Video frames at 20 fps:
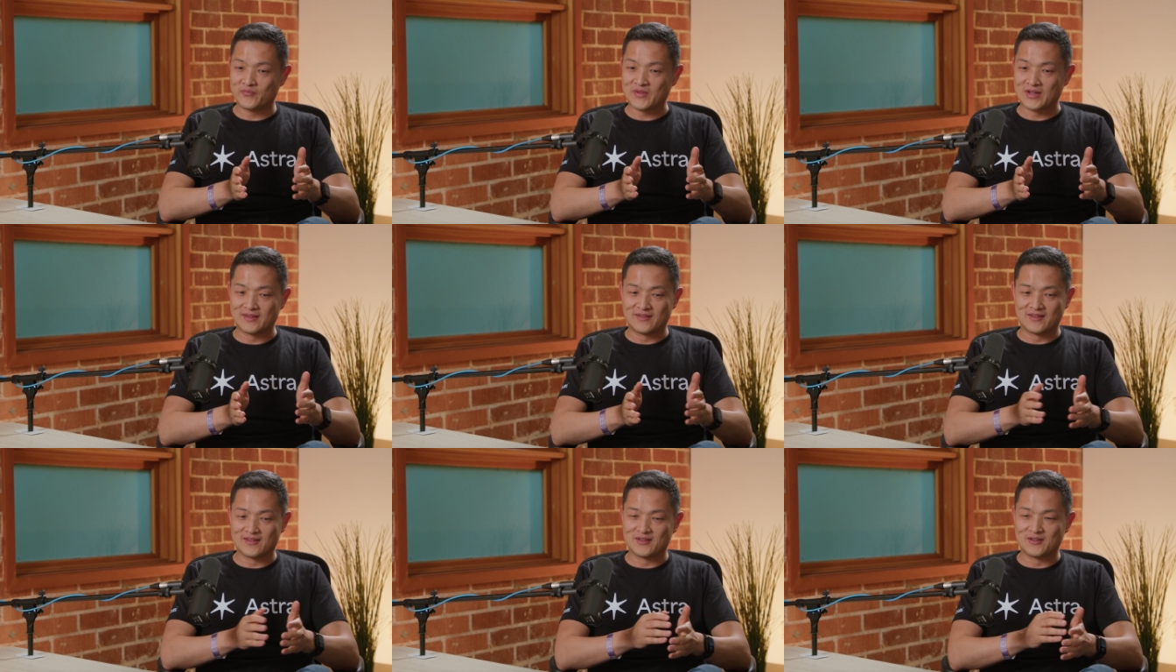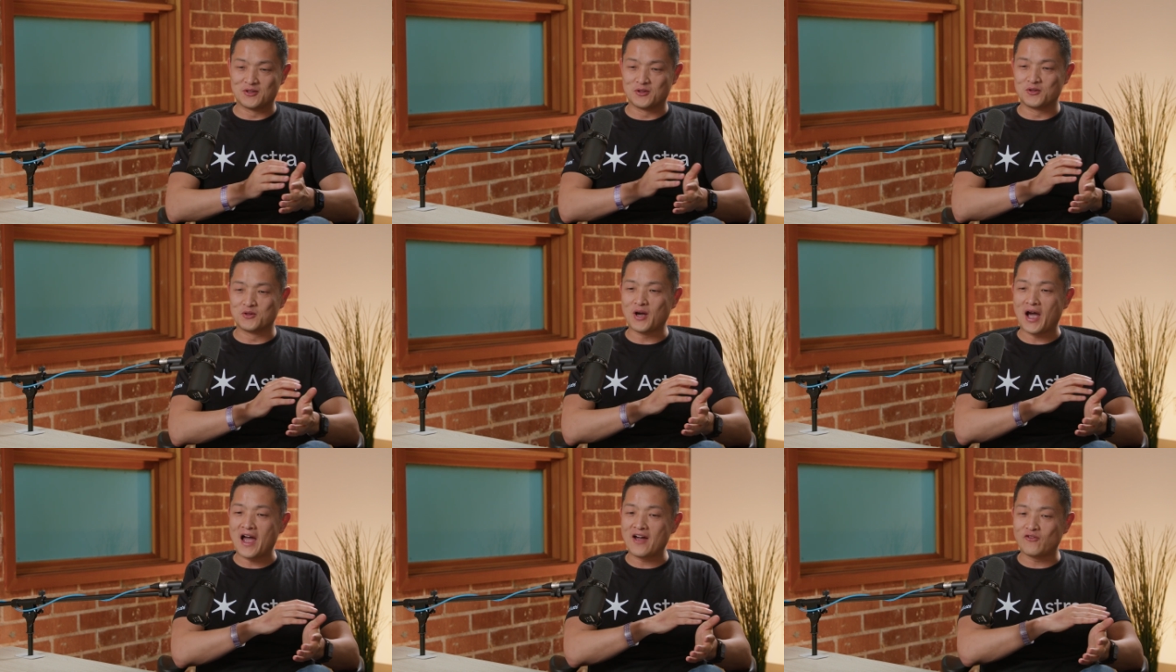
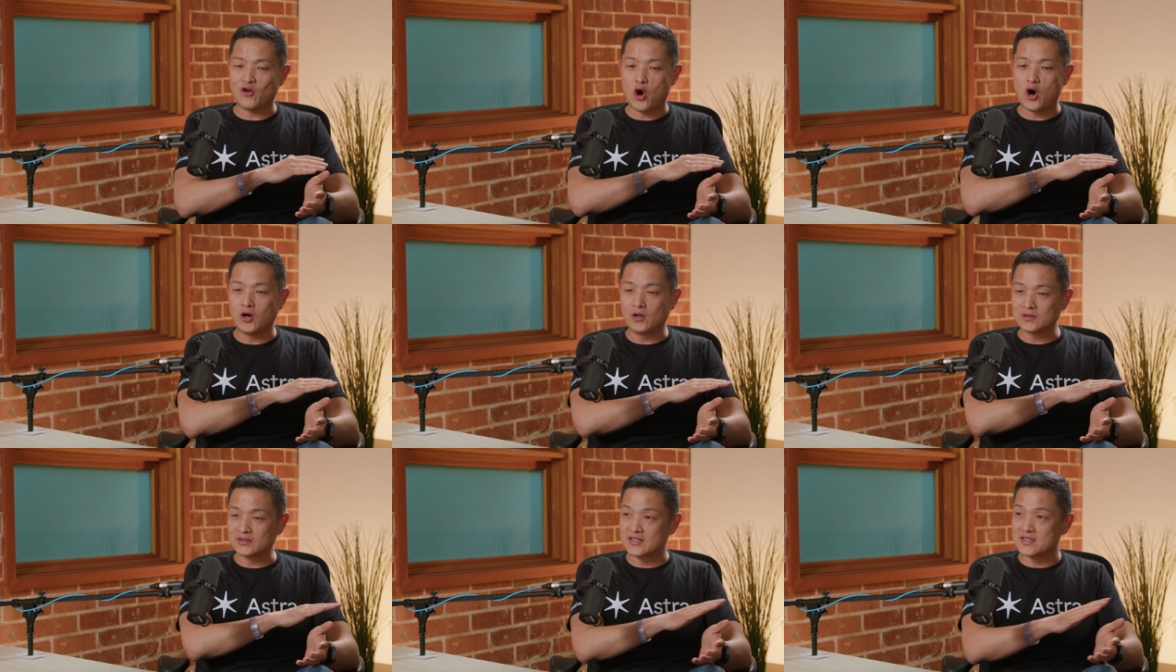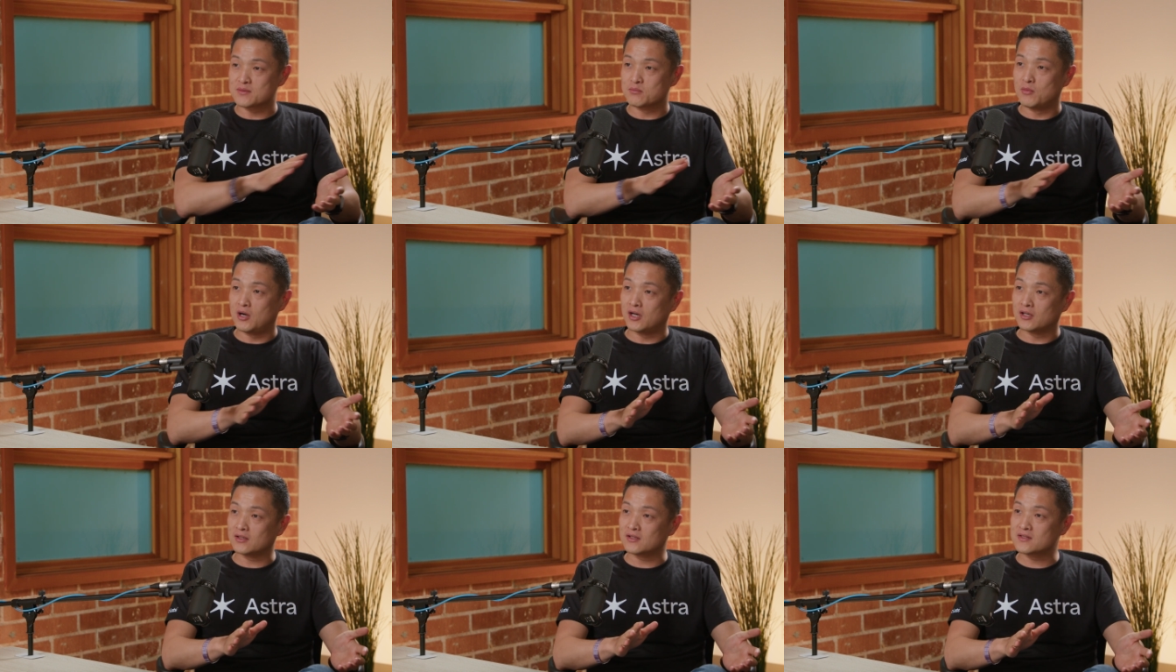you have all these
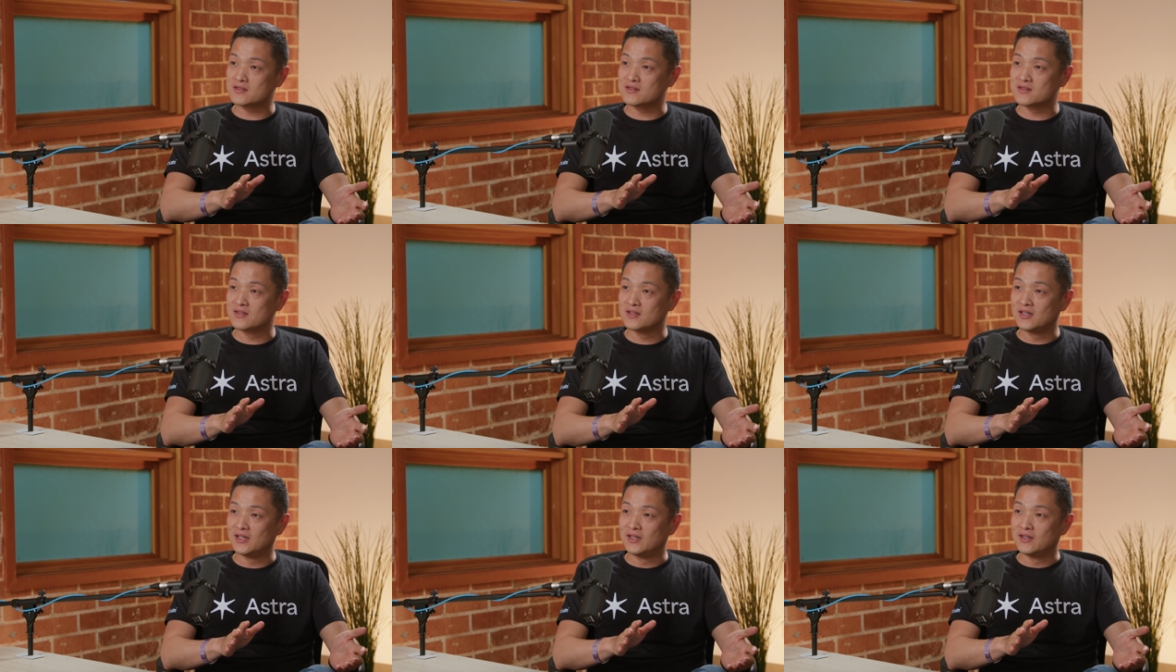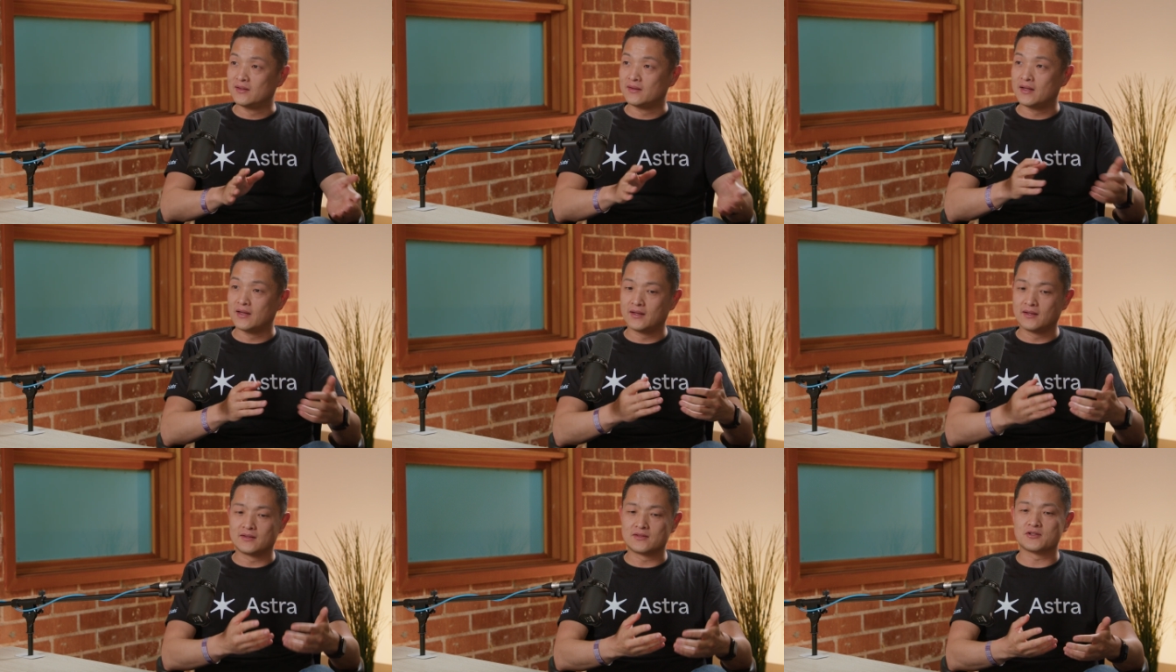models
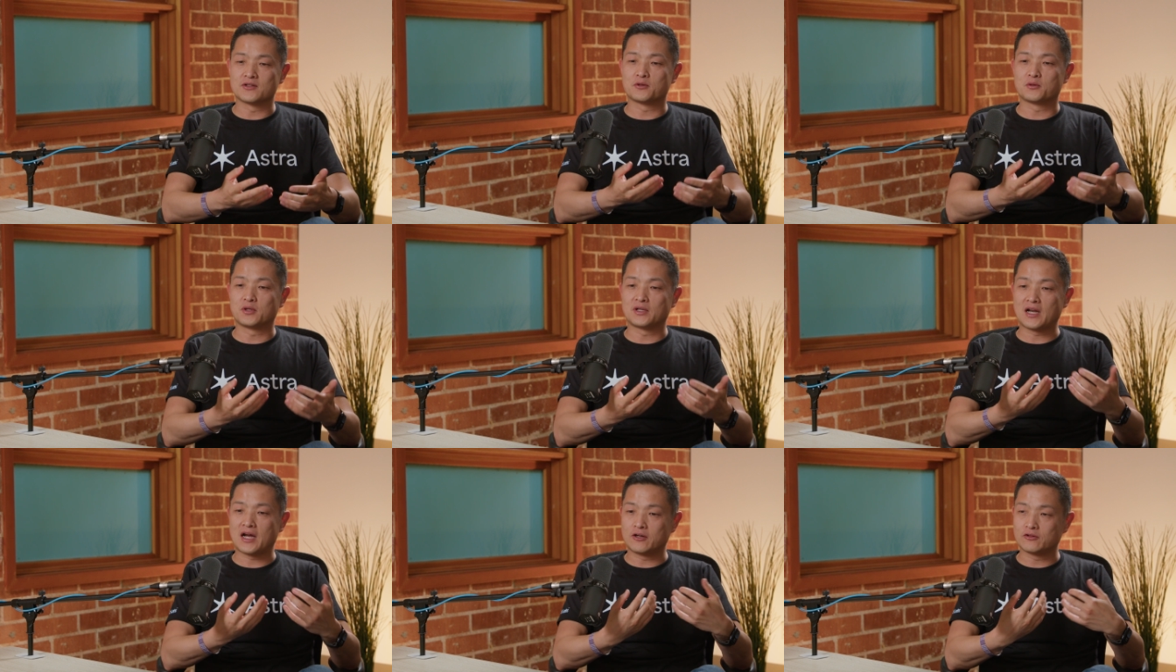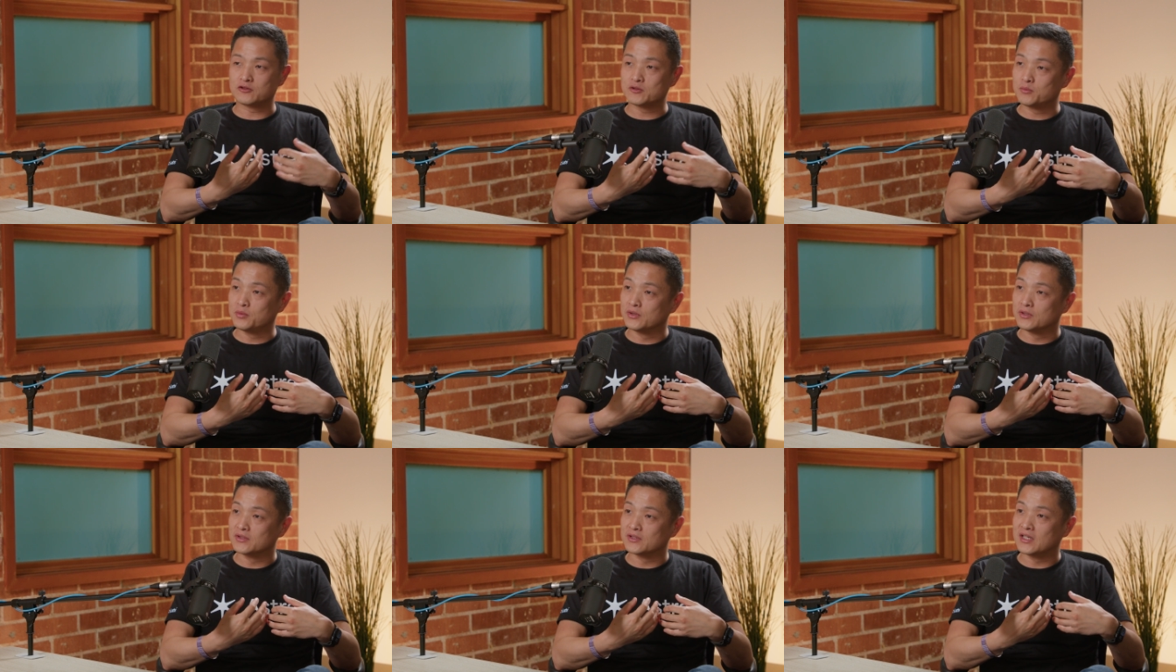they generate
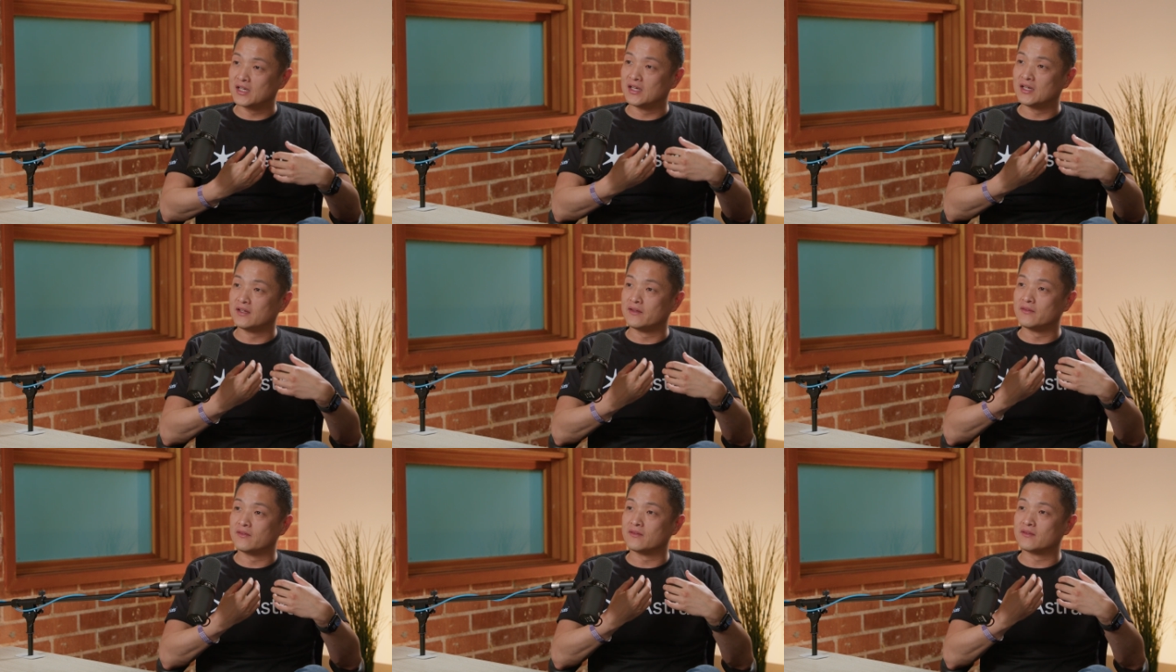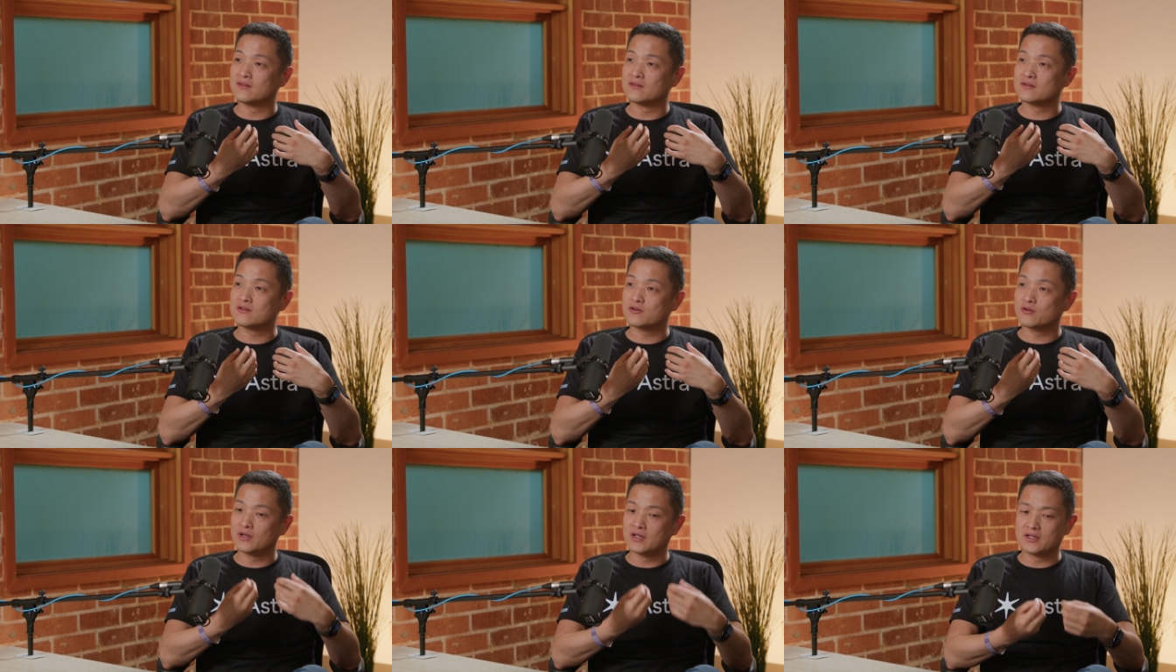output and
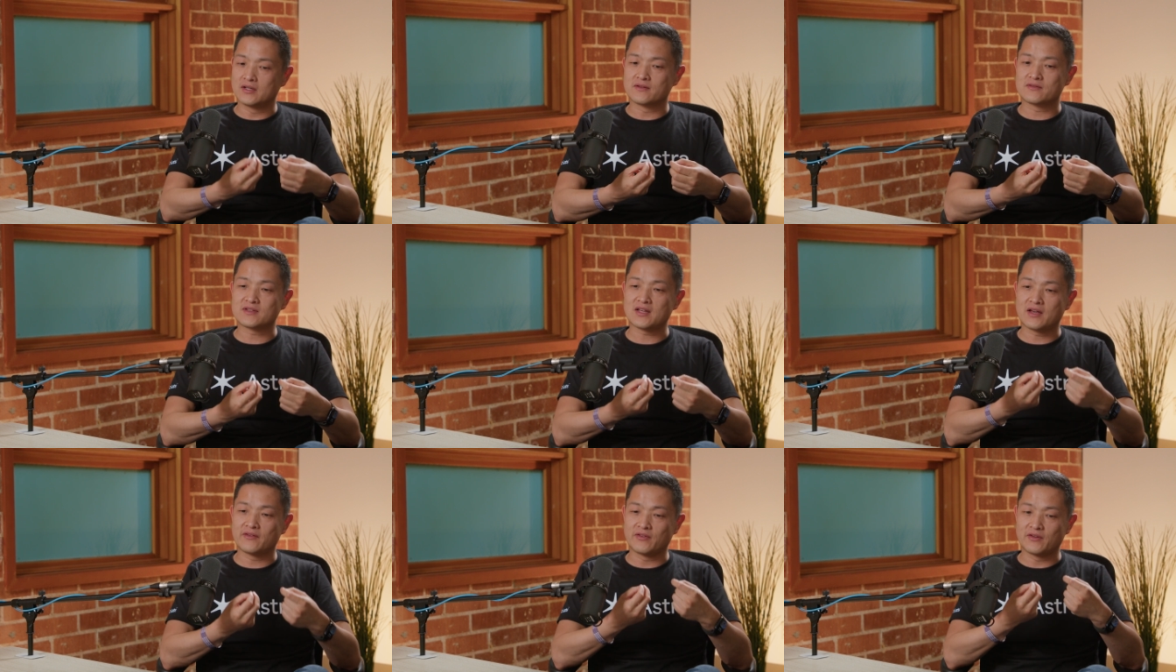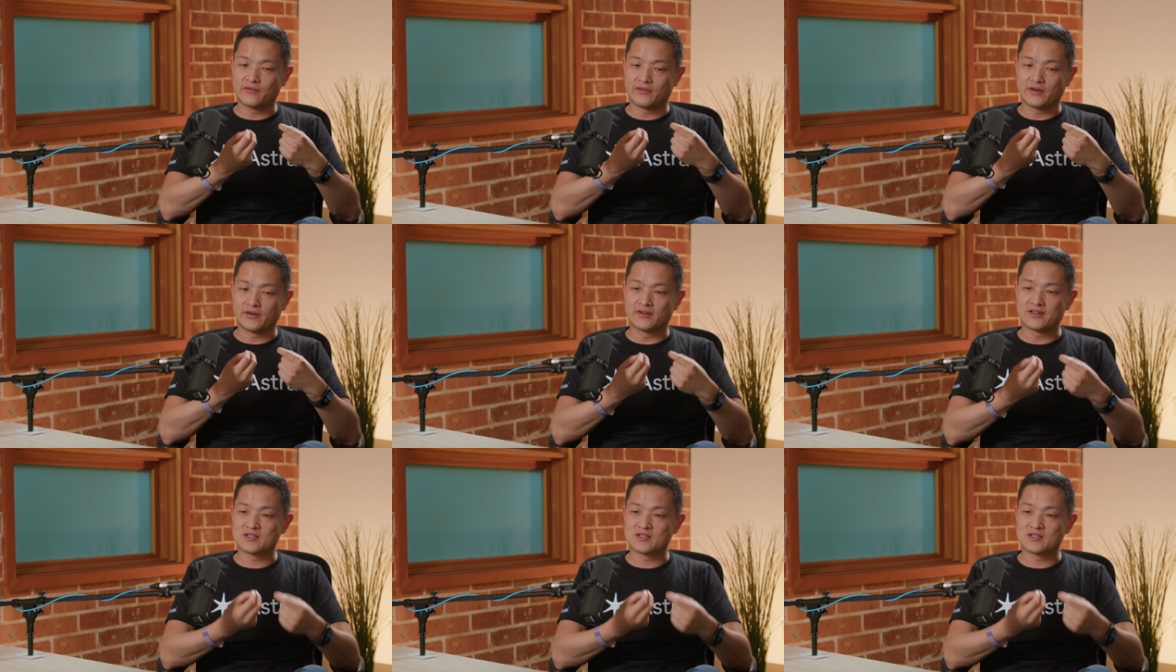creatives have a very